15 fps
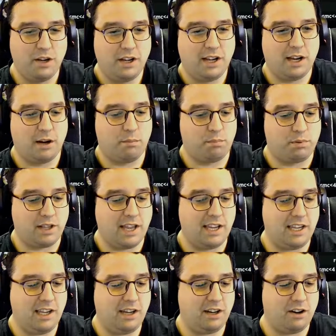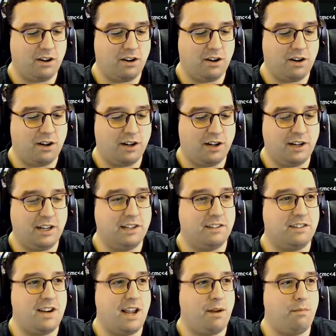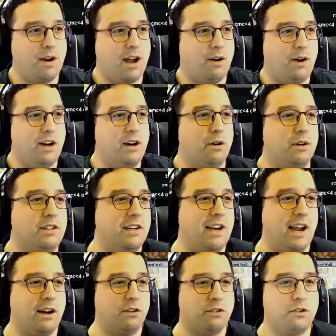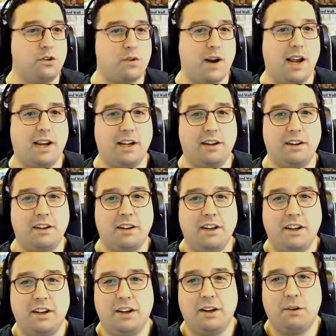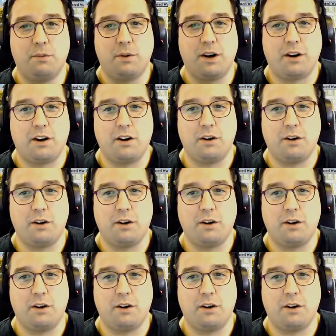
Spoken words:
I'm blanking on his name now. I know it's an Elder Dragon. Where are you?